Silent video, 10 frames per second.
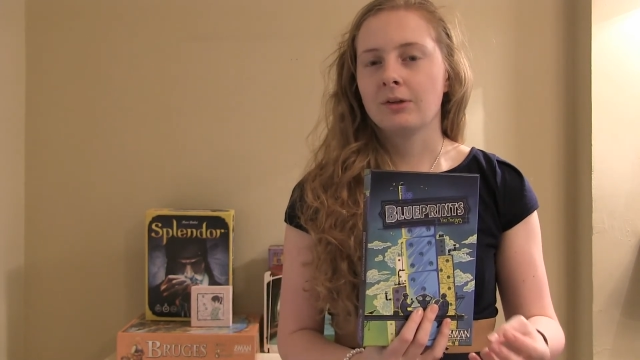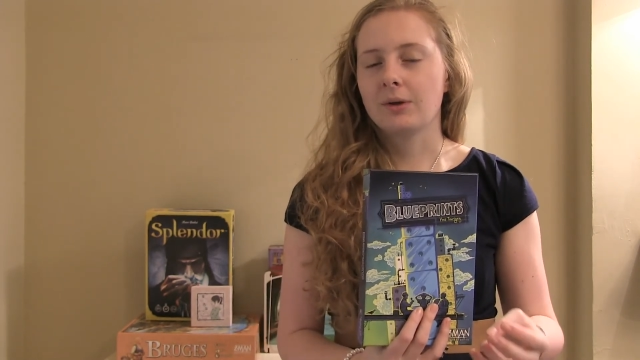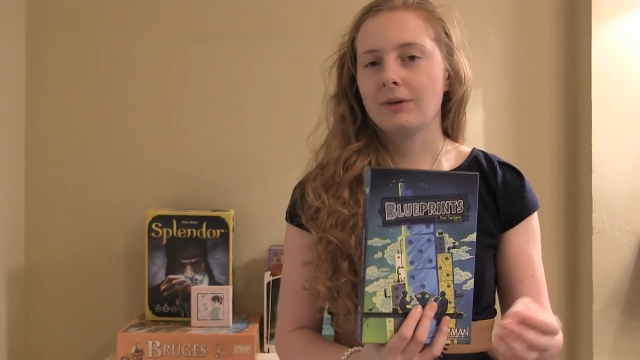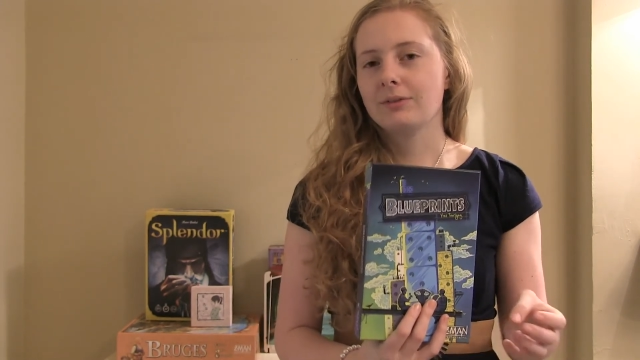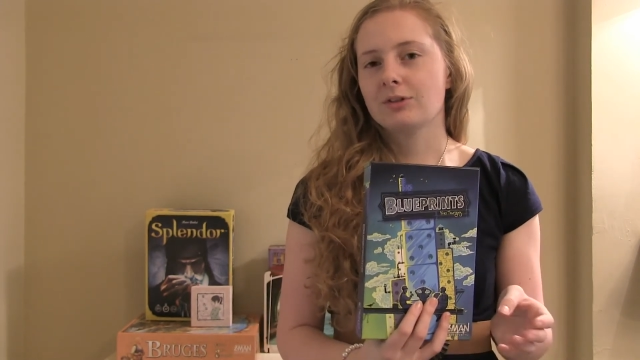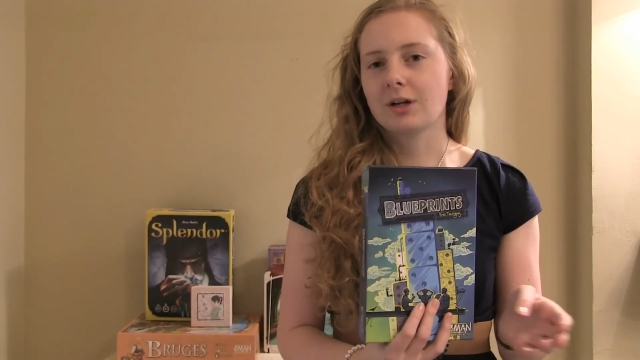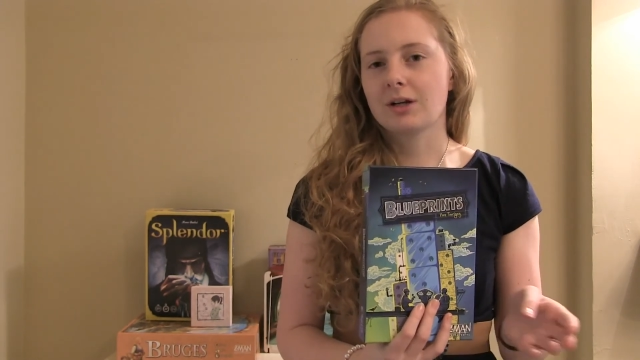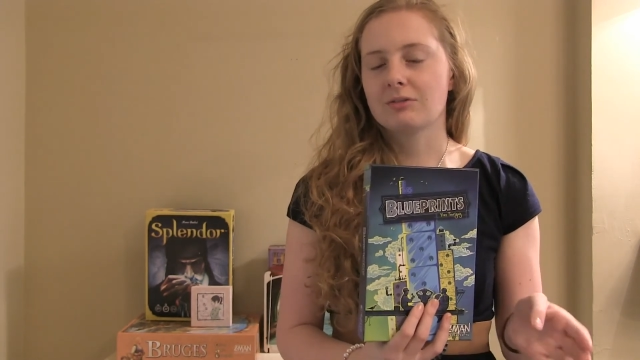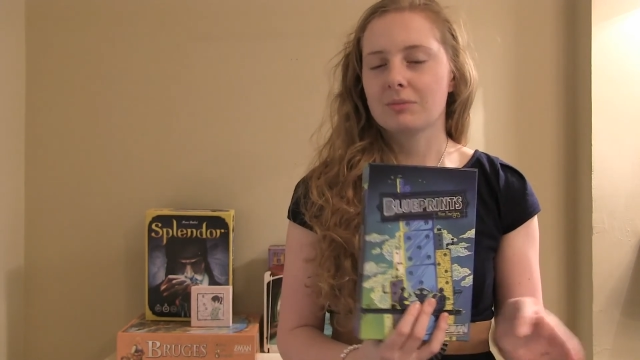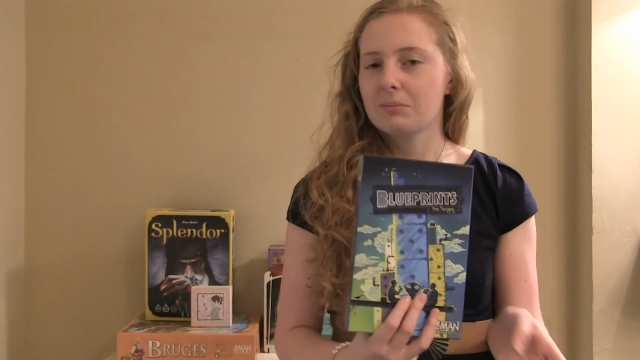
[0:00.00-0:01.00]
you have to try
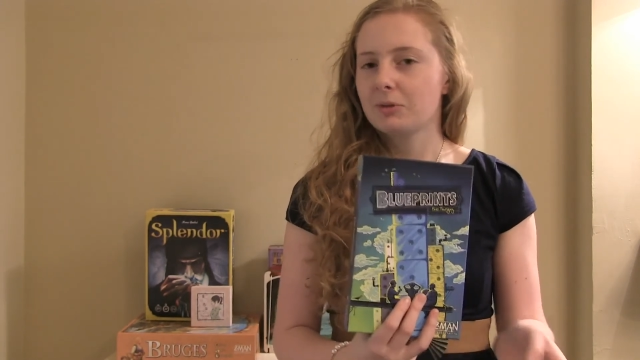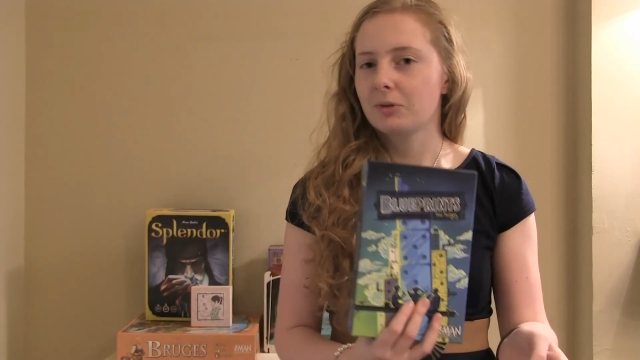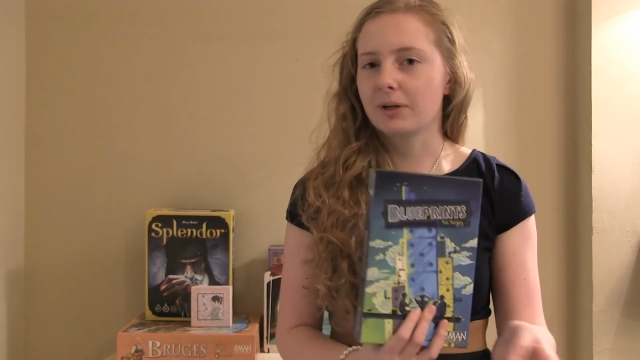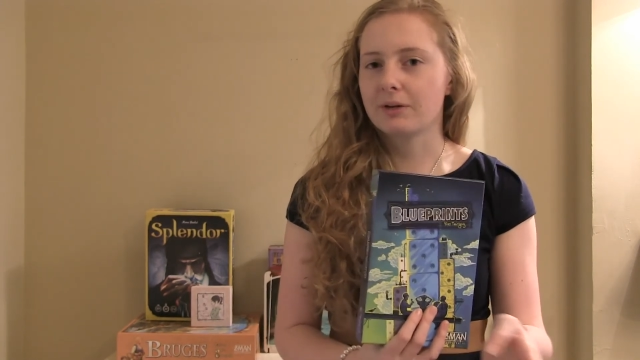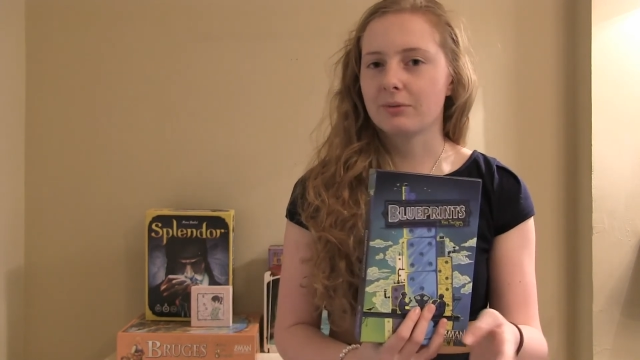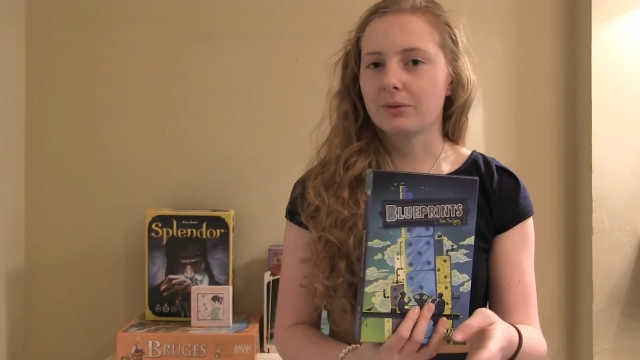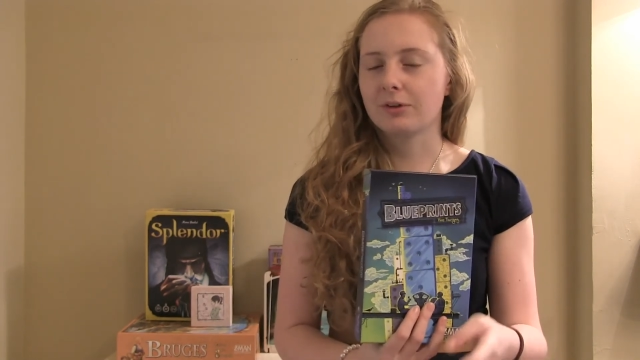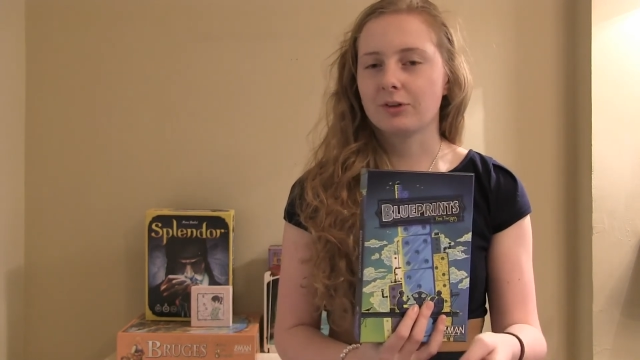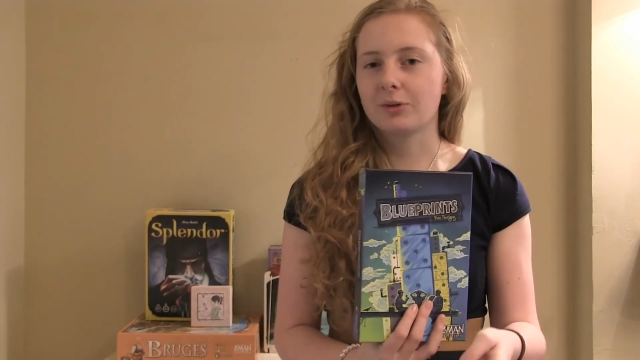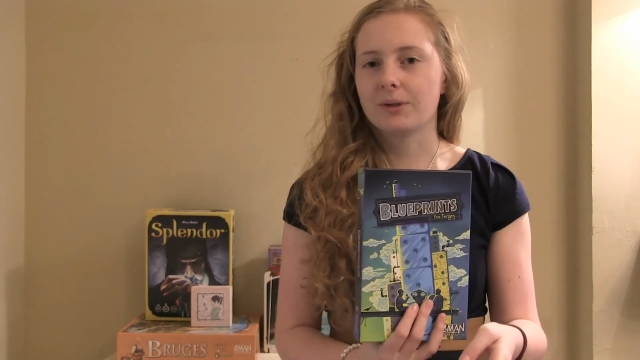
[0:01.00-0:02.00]
and remember what
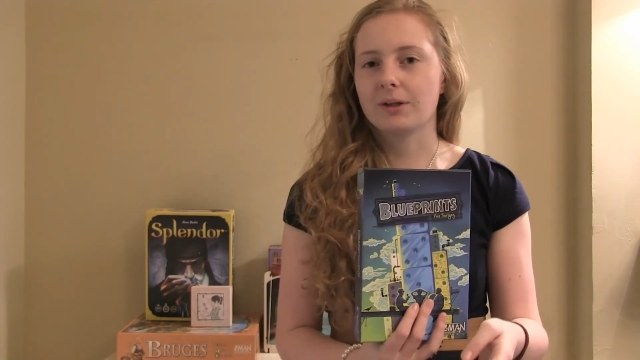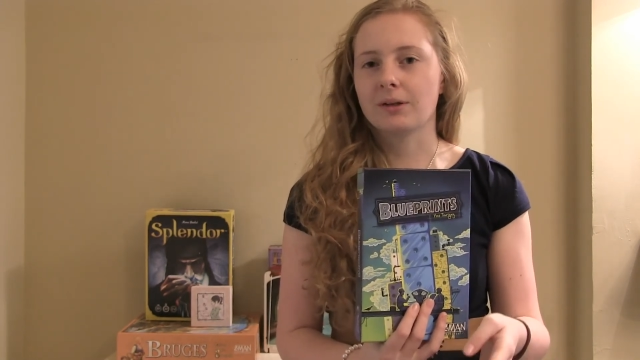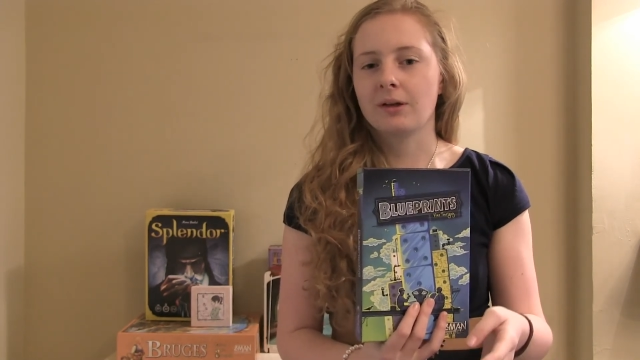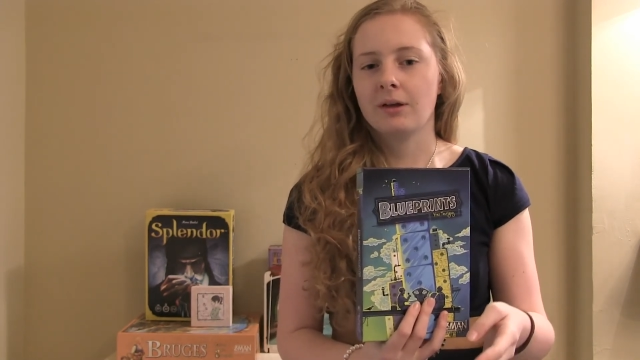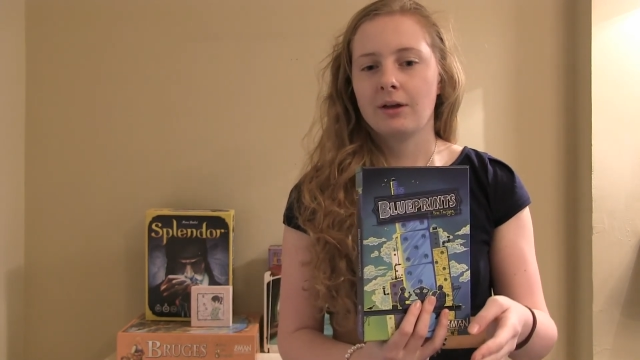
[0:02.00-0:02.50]
everyone's doing,